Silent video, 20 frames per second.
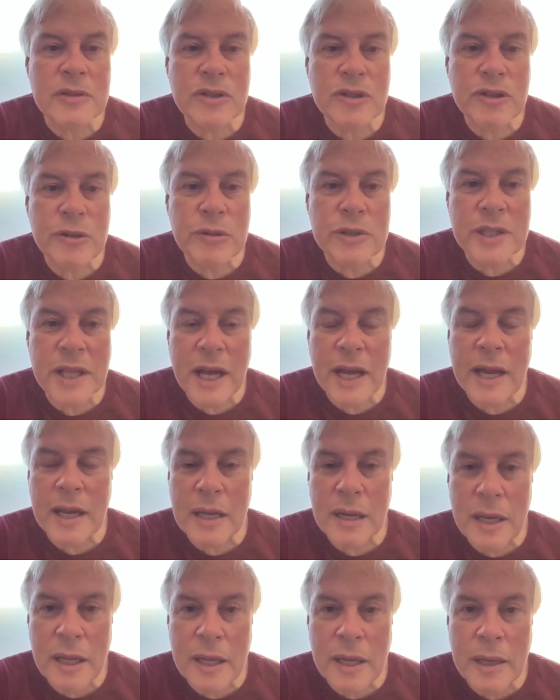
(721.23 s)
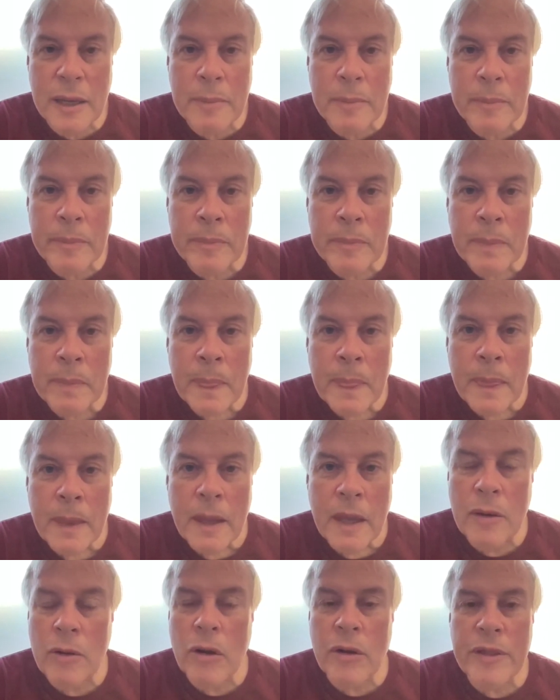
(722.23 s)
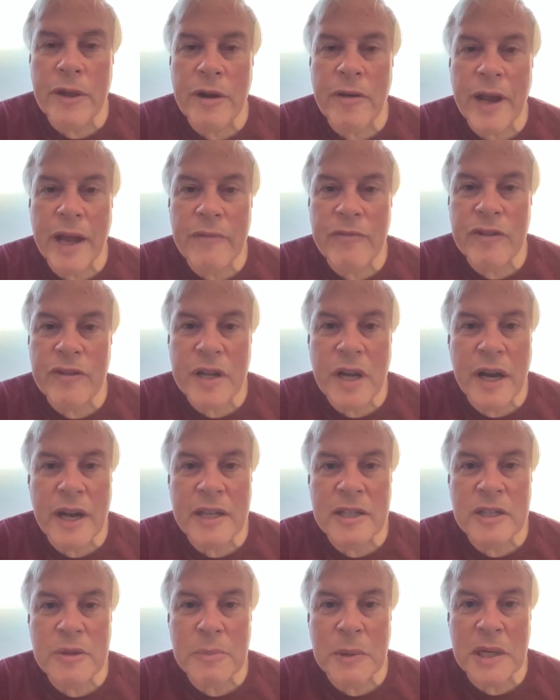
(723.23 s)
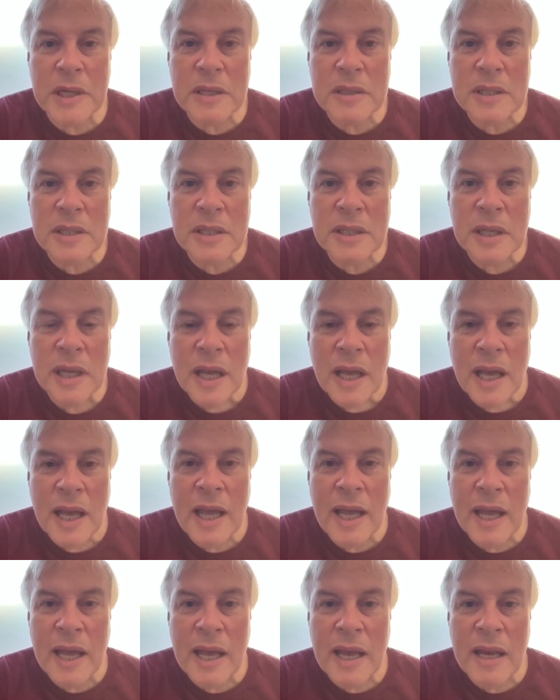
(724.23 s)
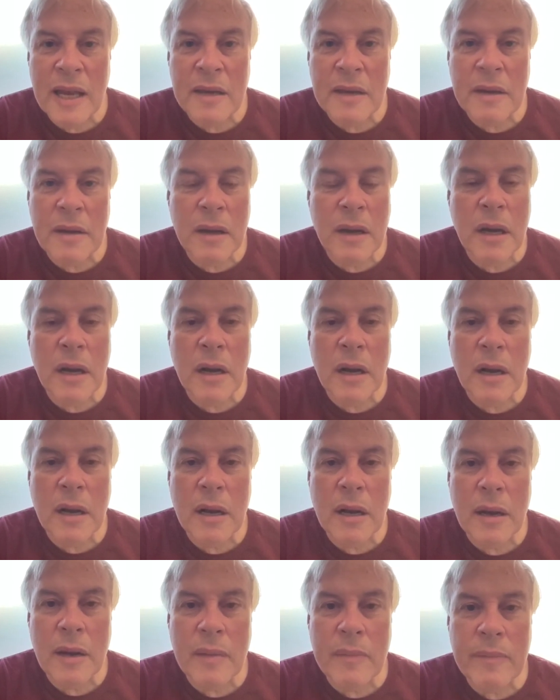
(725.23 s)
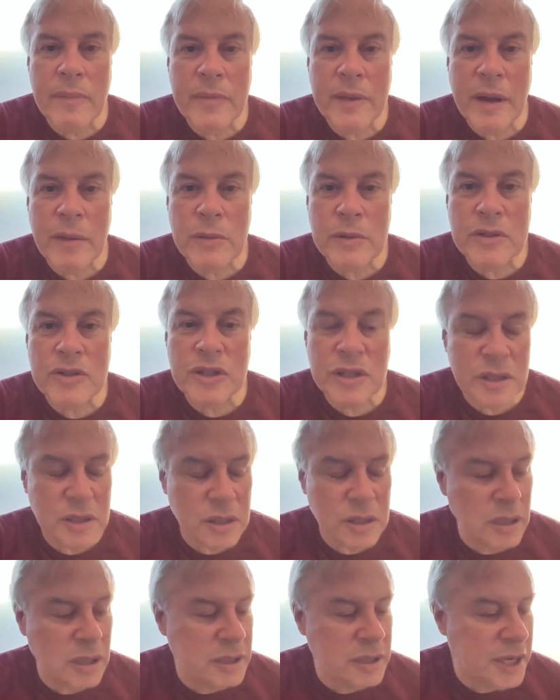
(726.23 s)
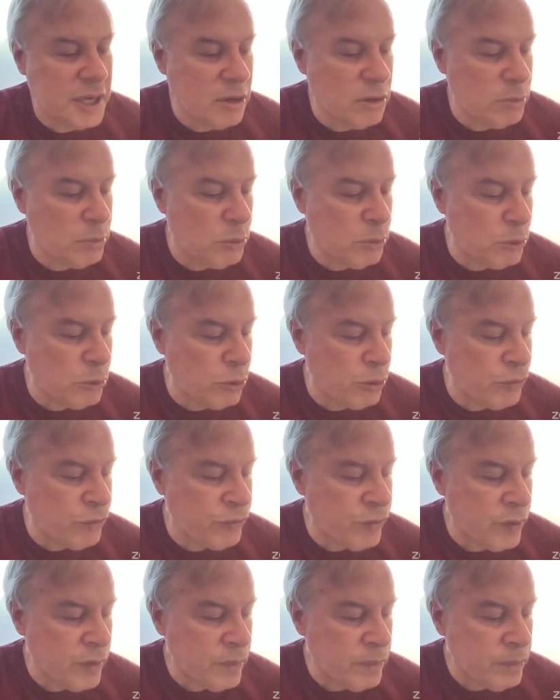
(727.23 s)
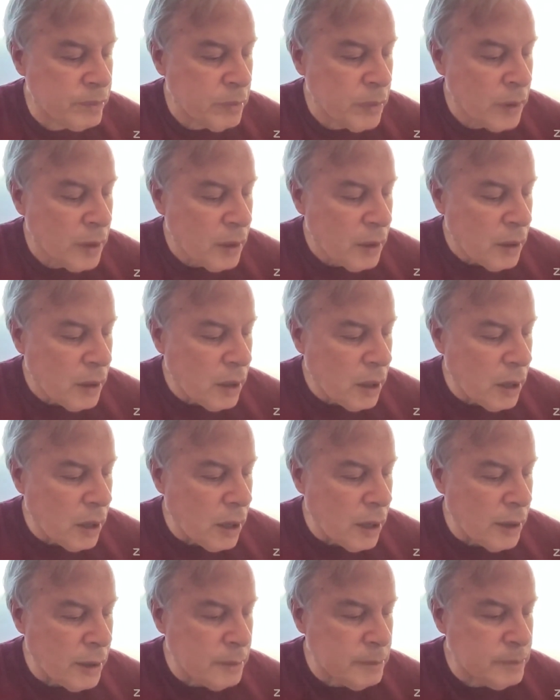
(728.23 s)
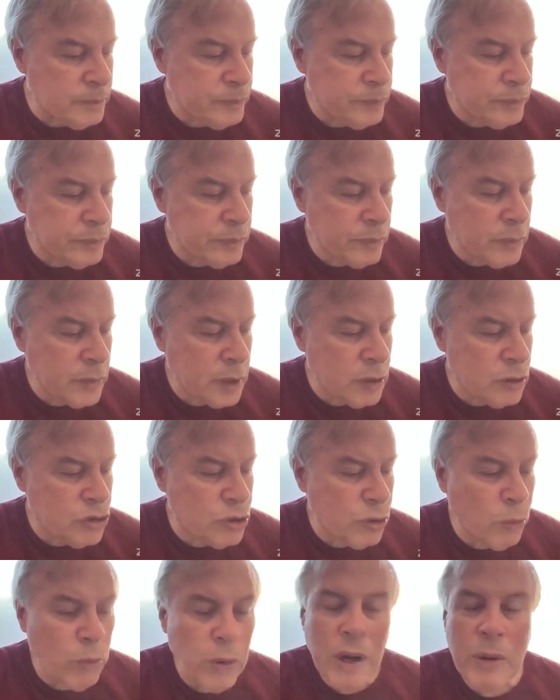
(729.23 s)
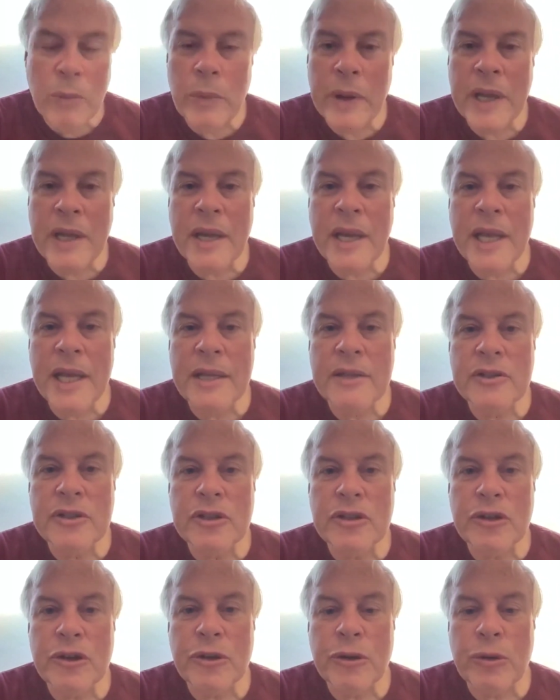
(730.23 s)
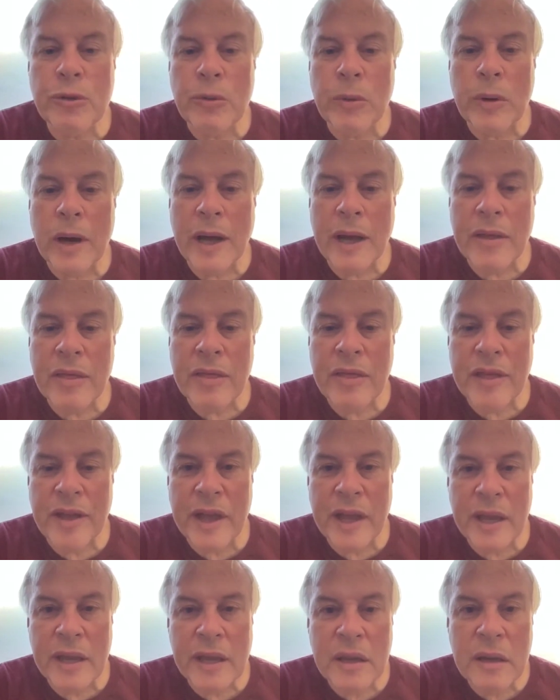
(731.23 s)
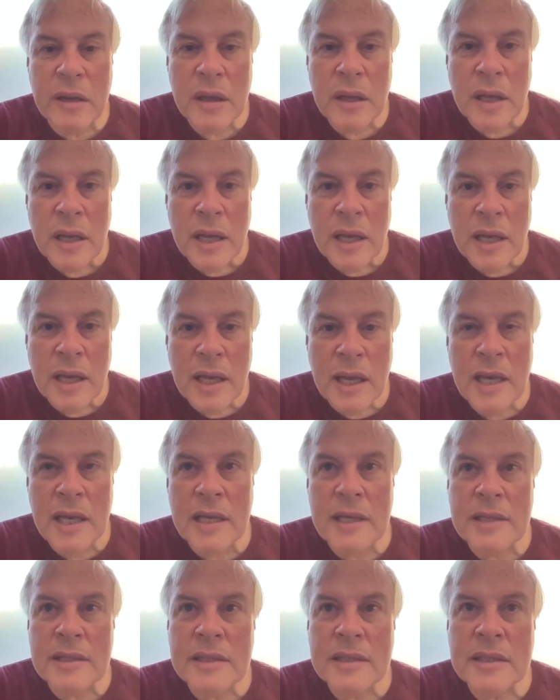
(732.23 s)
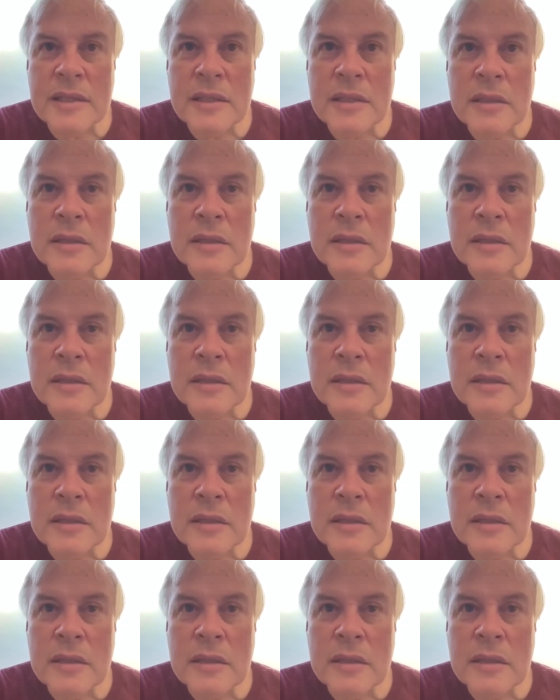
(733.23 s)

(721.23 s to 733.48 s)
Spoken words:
use that clip in all their advertisements, and that was just a terrible move. Um, so what we need to do, I think, is